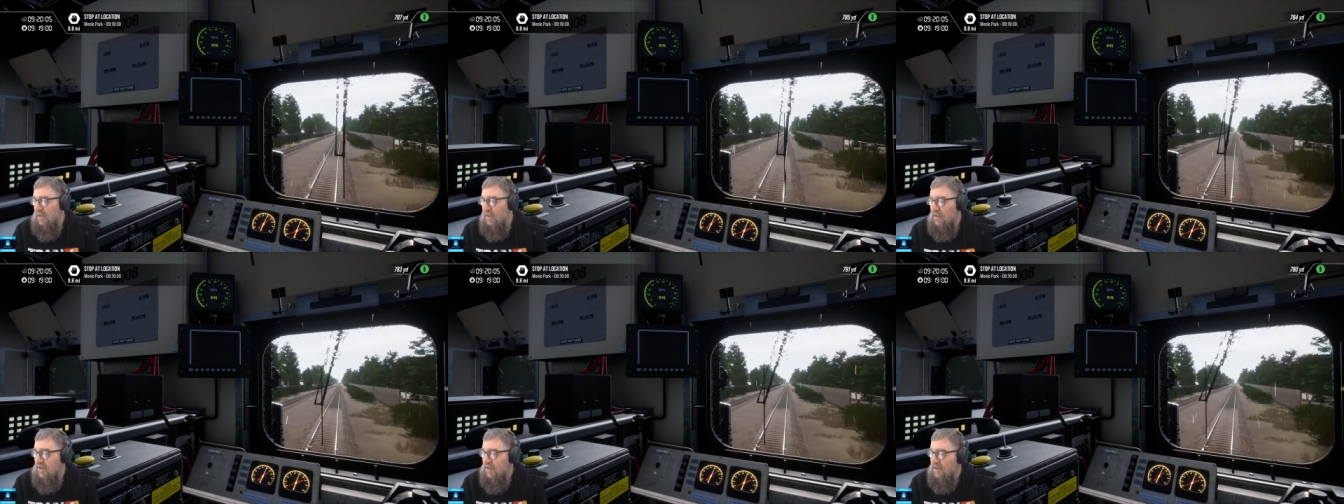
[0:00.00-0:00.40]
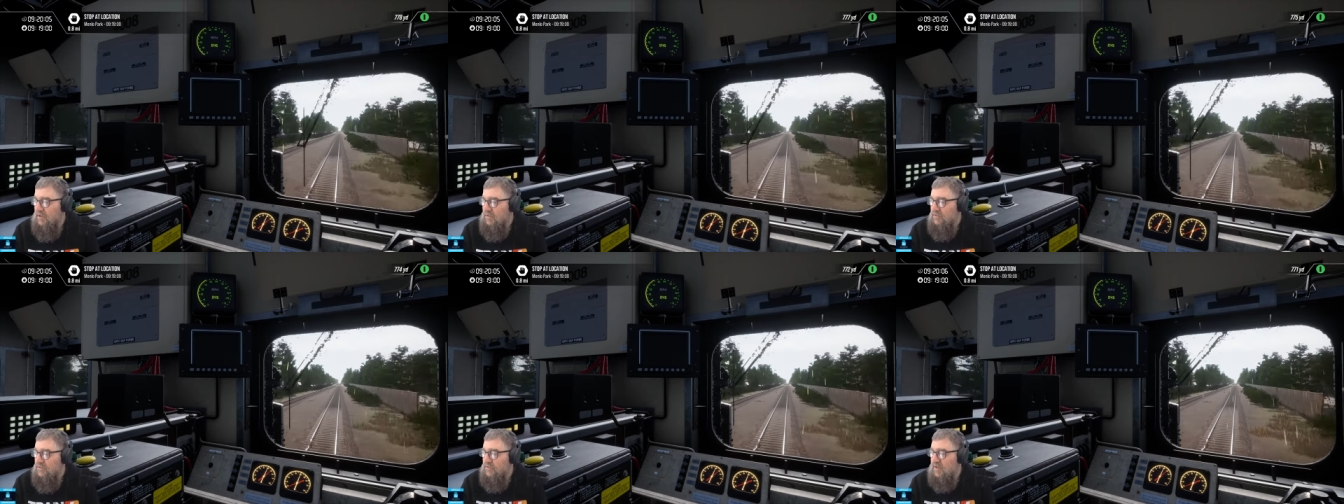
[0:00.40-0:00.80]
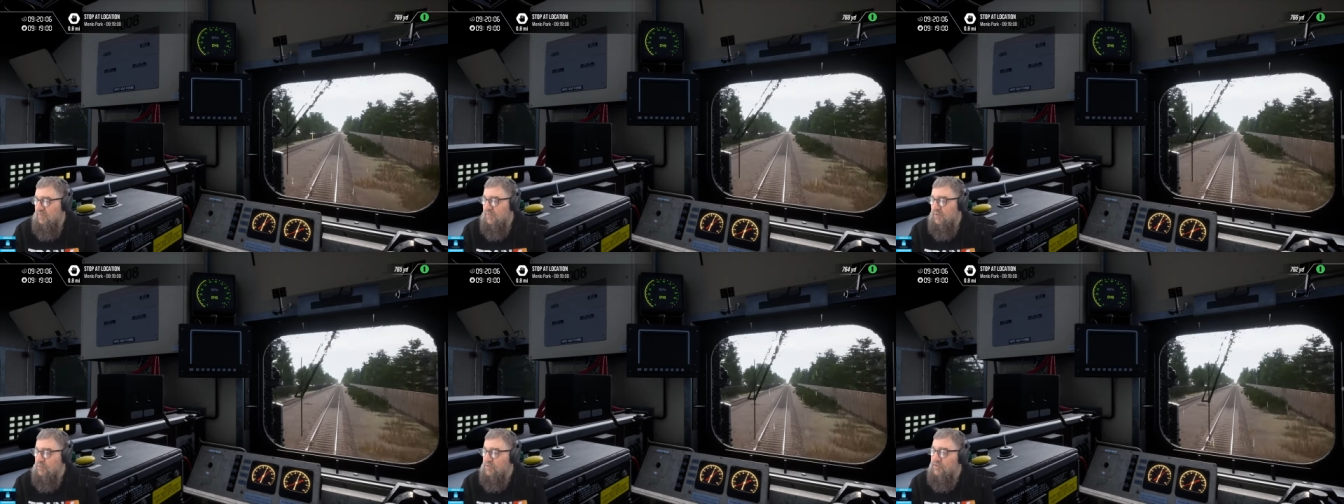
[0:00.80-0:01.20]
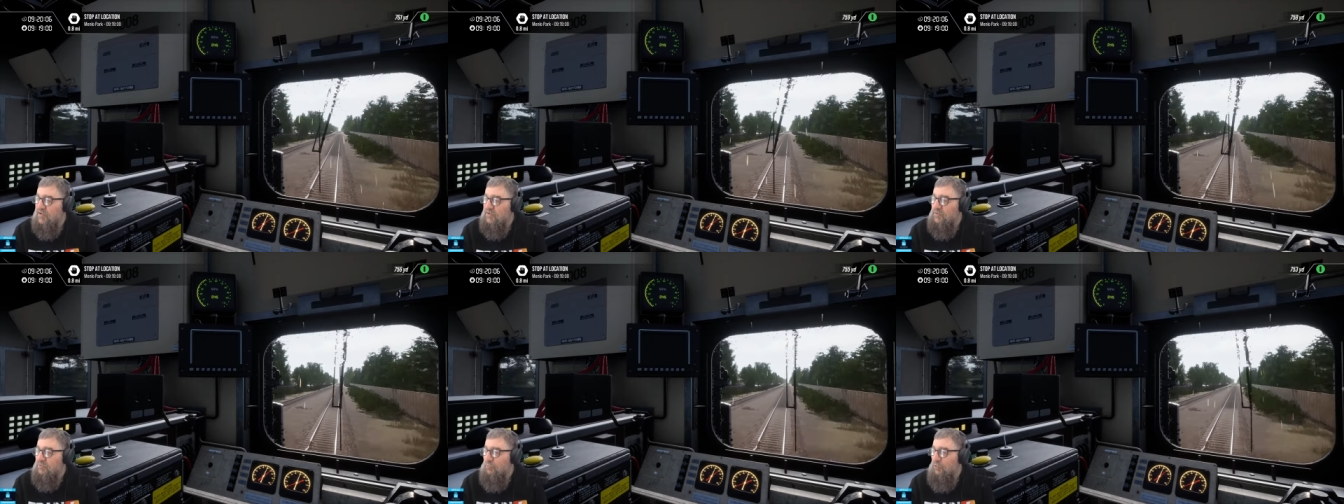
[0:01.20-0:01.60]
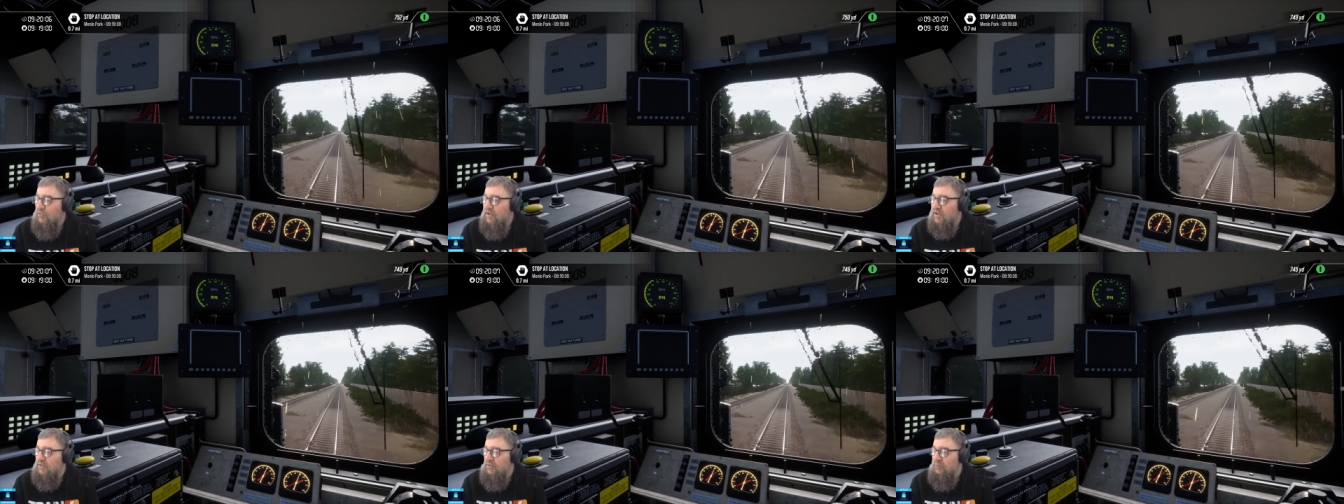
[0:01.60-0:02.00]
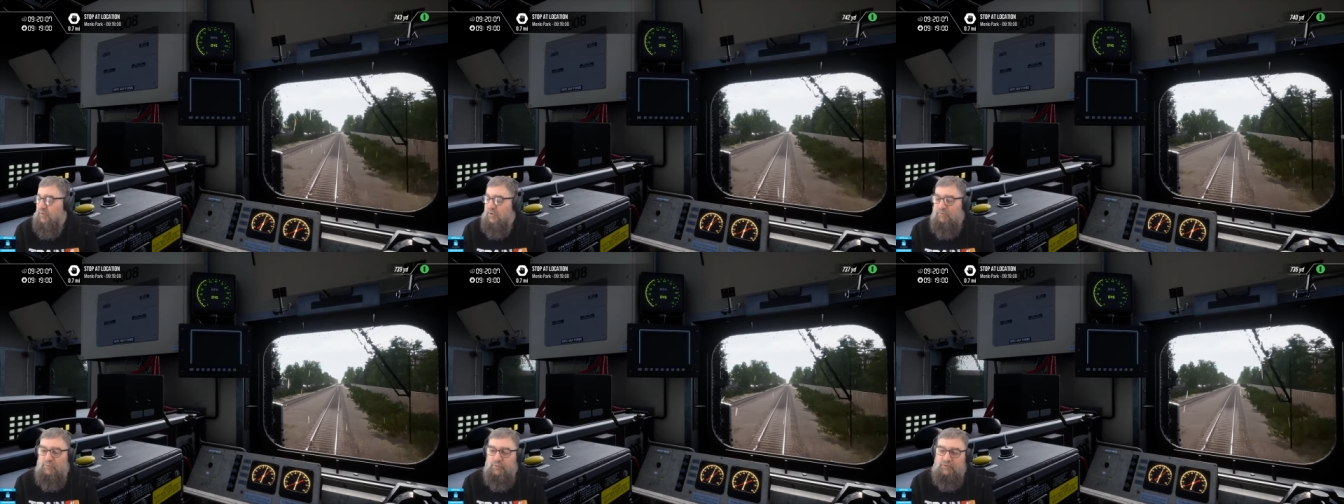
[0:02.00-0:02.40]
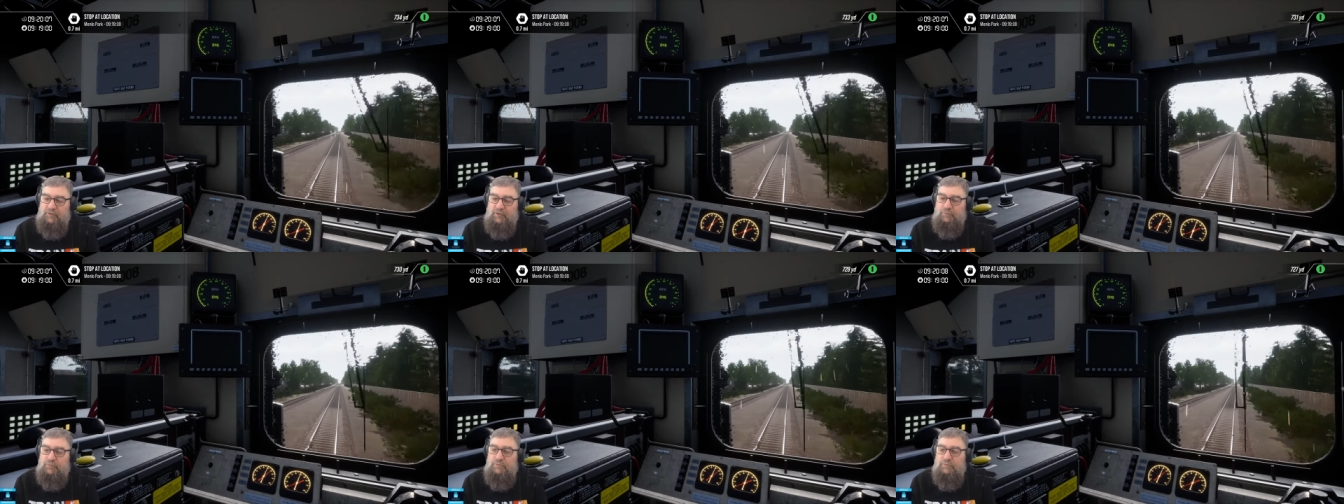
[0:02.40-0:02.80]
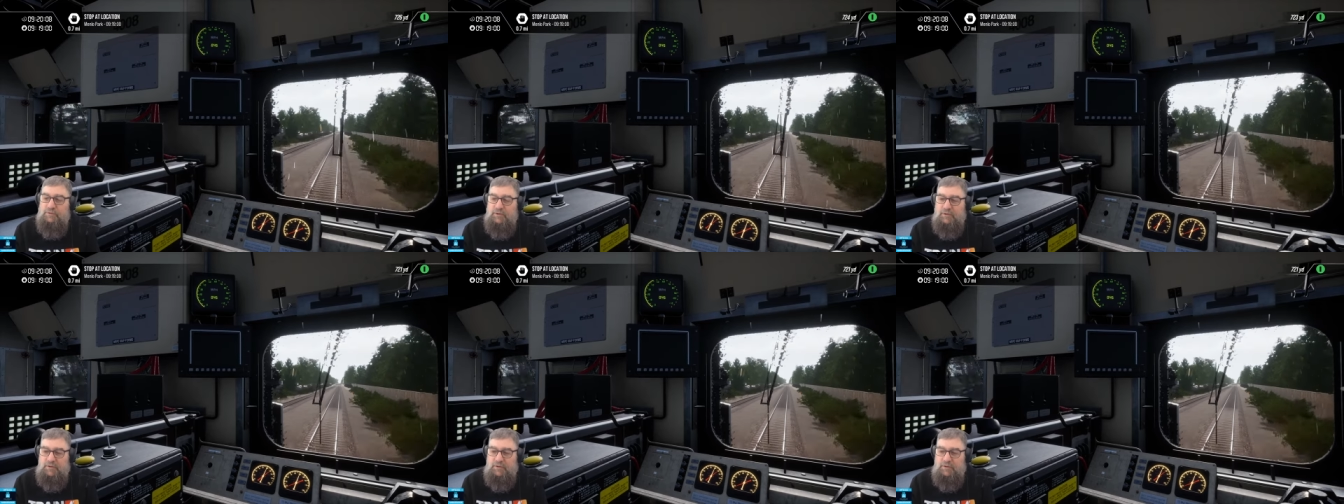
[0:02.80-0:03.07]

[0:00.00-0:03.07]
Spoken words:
and you keep your injector on, that could be the first level.